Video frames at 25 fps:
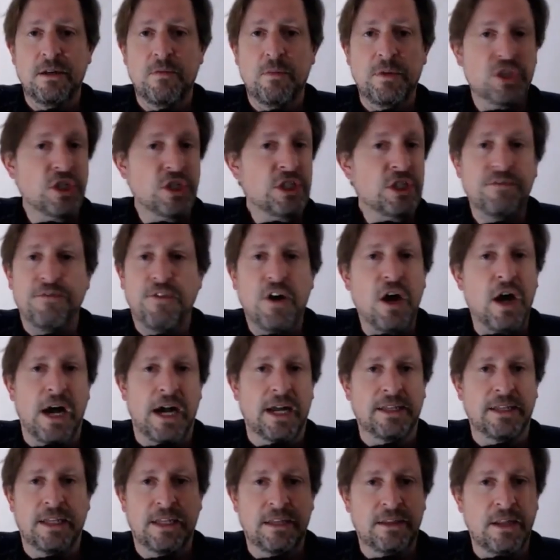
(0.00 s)
which is
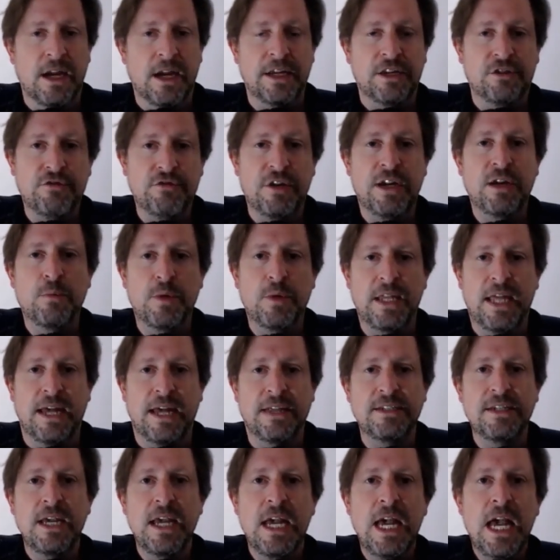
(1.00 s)
fine, and I agree with
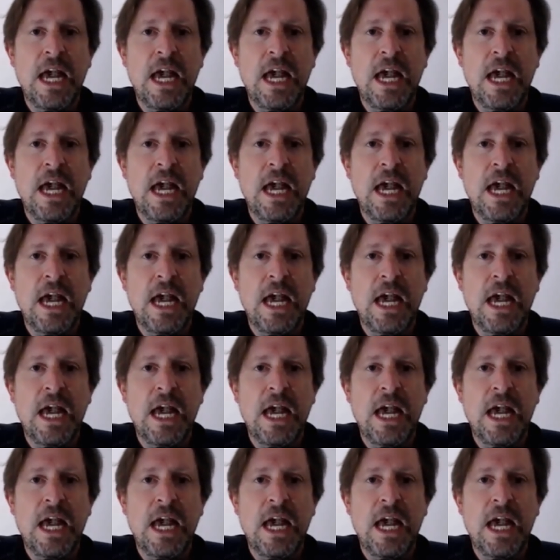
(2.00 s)
that.